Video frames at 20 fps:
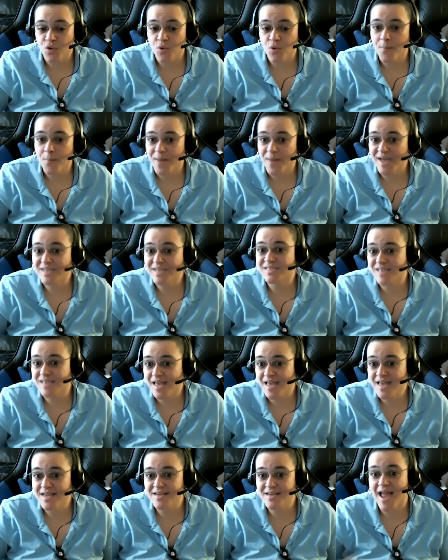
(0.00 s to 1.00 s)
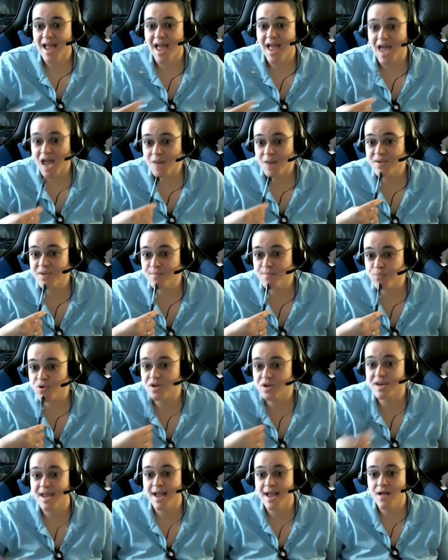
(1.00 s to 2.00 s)
my son had me
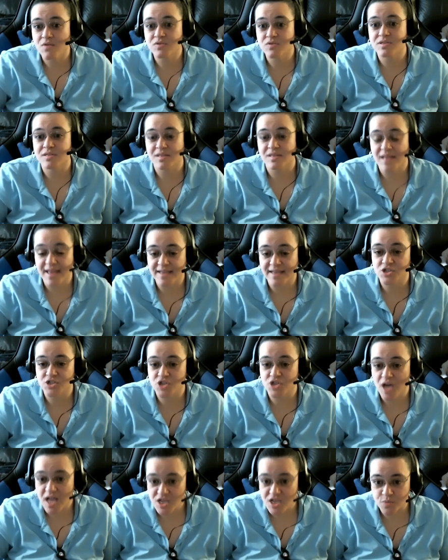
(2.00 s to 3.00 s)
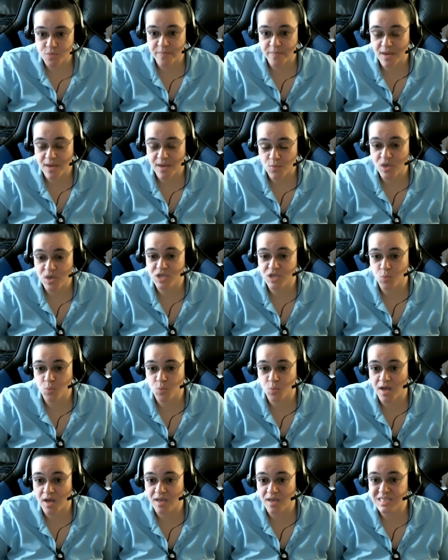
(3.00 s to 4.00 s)
pronounce like judgment, which
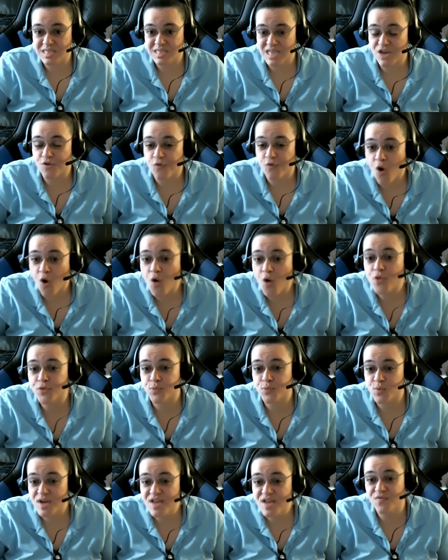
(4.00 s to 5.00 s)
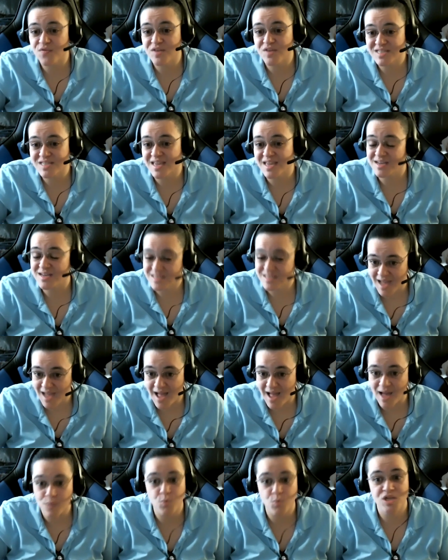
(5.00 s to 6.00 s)
was if all three of us get a
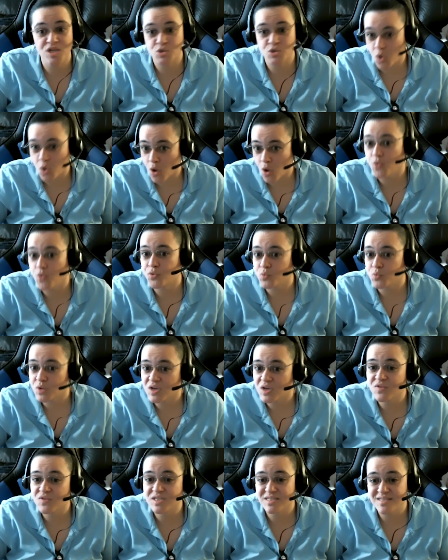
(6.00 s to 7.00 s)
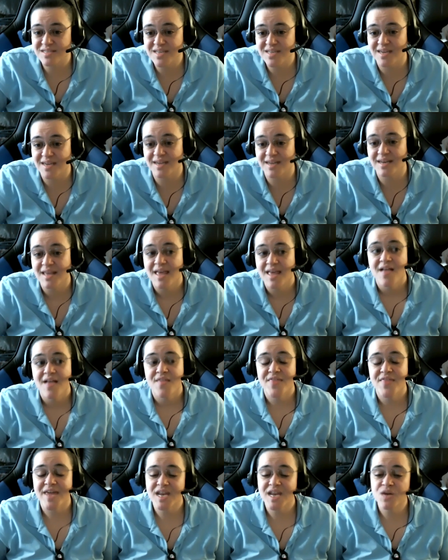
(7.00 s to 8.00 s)
tie, which all three of us did,
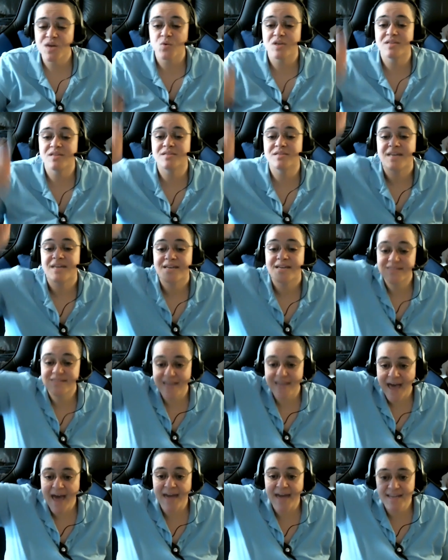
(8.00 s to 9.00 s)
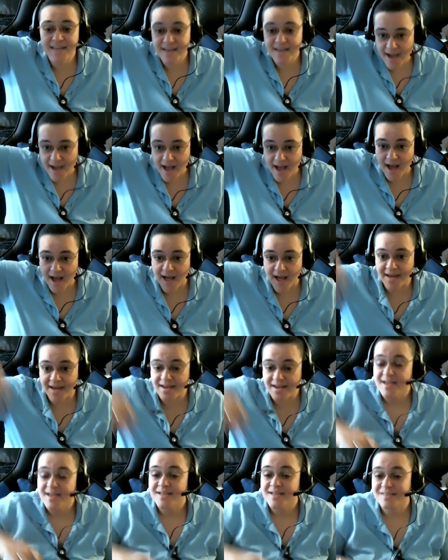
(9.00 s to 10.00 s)
that it was Daddy God
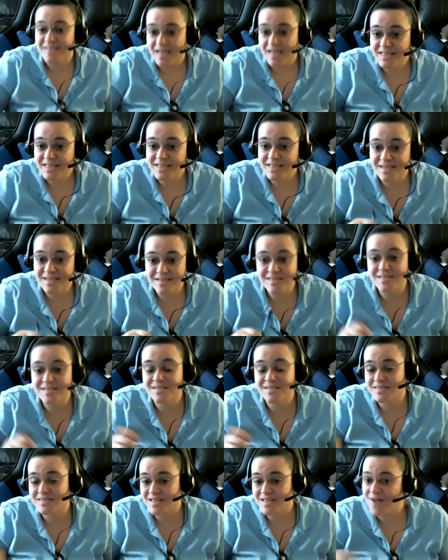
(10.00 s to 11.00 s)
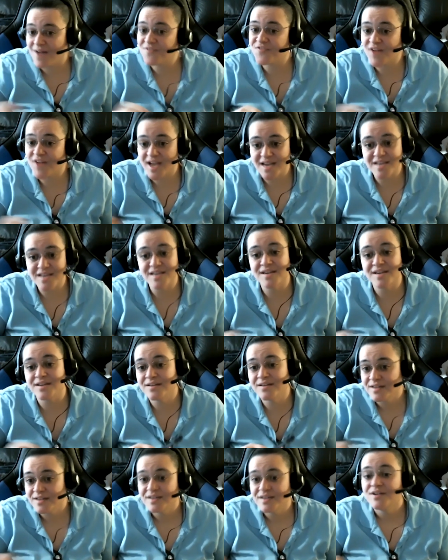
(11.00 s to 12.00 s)
telling us to stop fighting
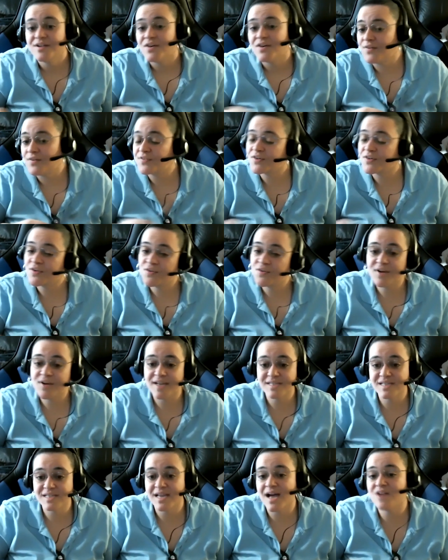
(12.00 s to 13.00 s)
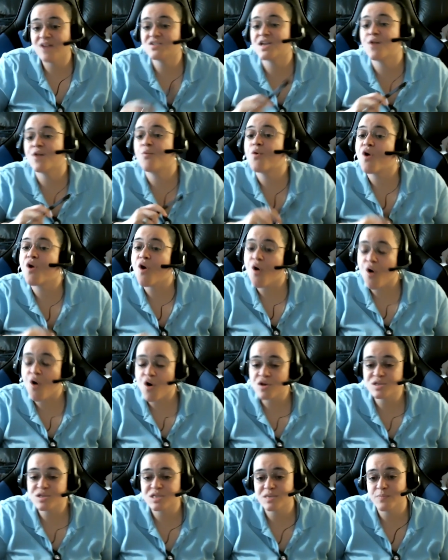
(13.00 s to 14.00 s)
over who gets a couch and we're
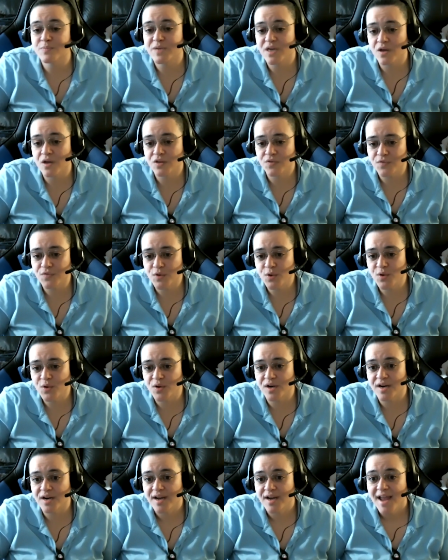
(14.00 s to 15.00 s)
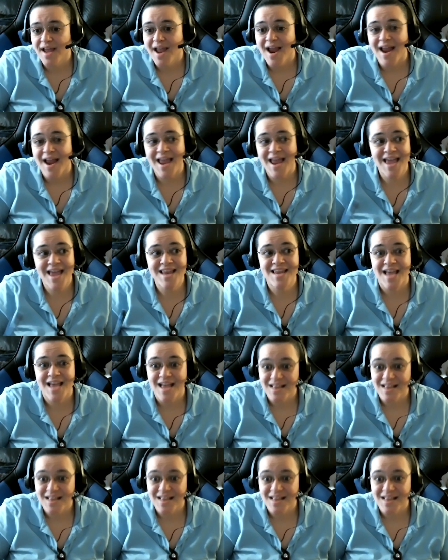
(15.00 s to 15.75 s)
all sleeping on the floor. And